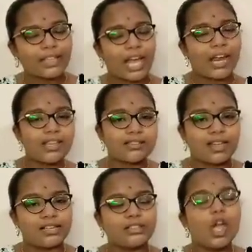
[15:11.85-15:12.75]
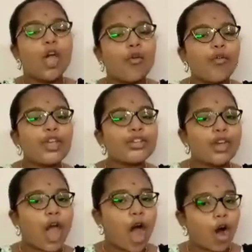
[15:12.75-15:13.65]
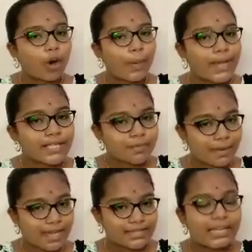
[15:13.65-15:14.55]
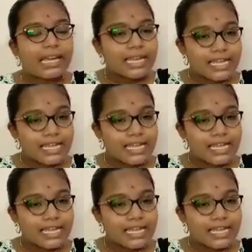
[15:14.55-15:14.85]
Any cells which occupy space